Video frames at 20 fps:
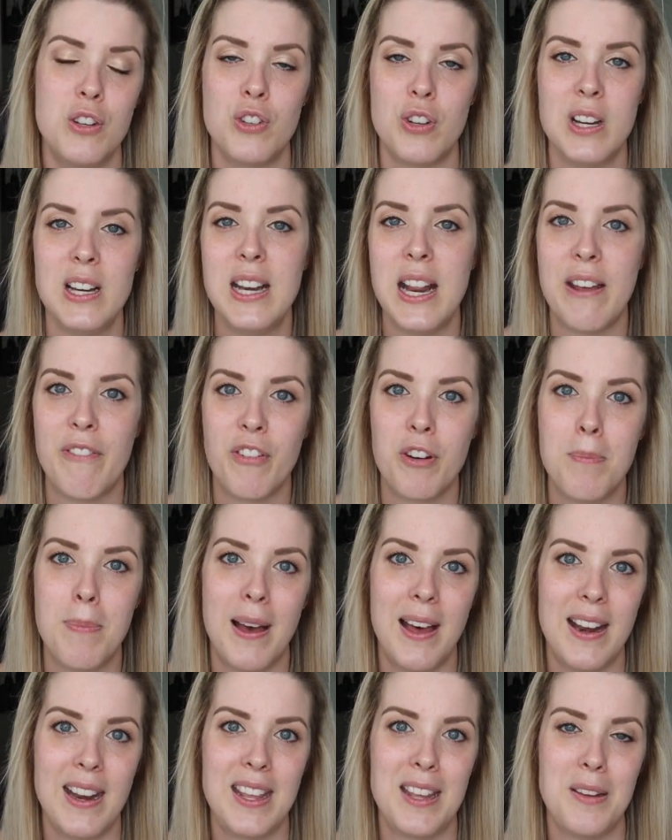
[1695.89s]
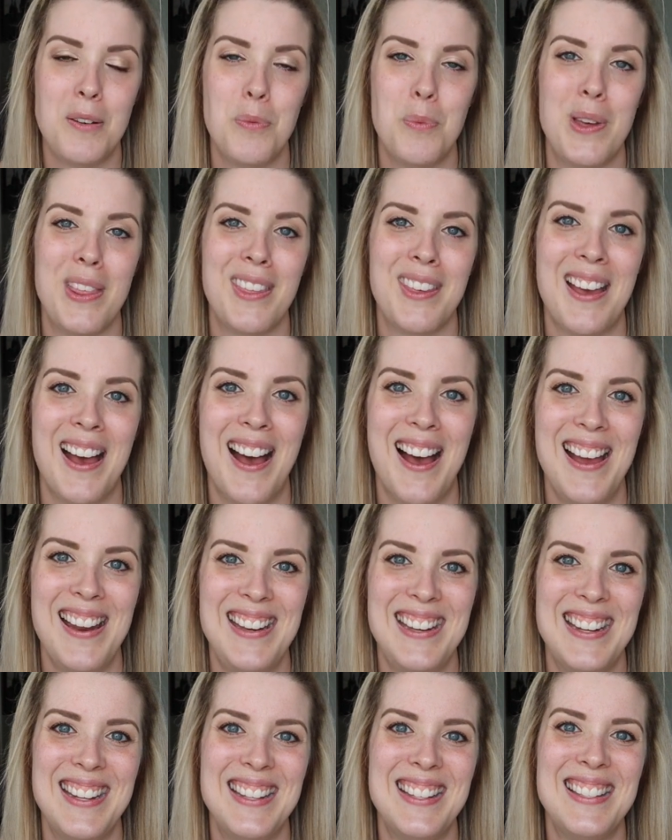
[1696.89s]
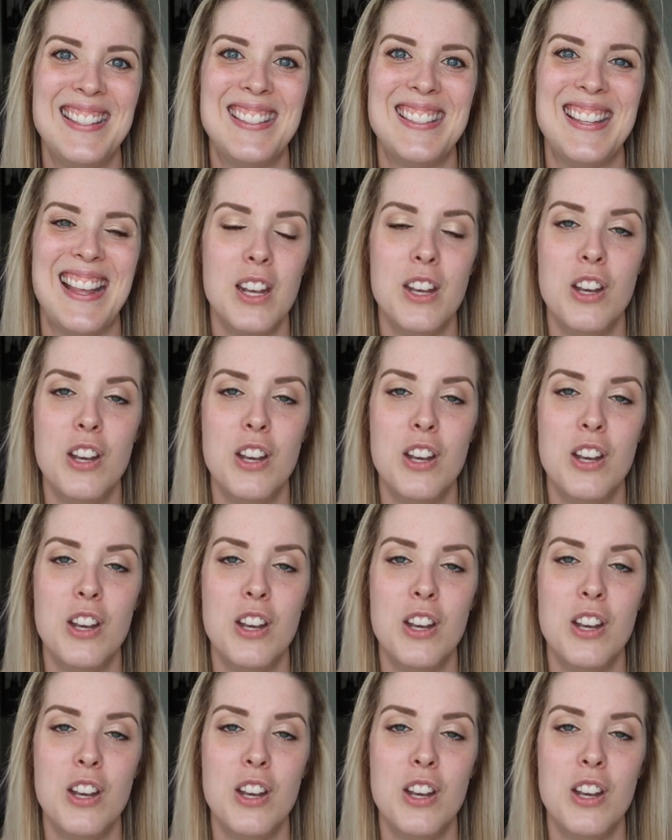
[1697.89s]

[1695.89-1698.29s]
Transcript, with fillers: Treat everybody with kindness.